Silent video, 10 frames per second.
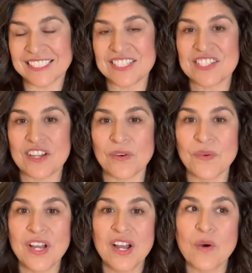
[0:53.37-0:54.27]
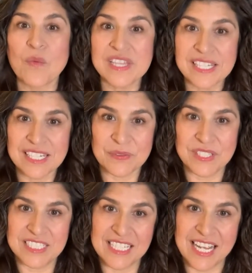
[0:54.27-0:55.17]
And so one thing I
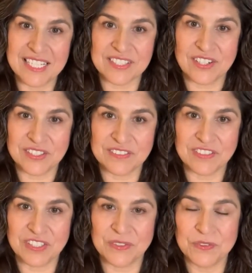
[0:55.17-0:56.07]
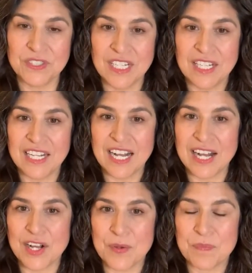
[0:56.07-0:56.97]
wanted to ask all of you
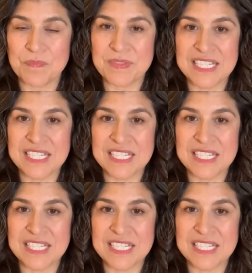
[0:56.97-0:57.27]
um,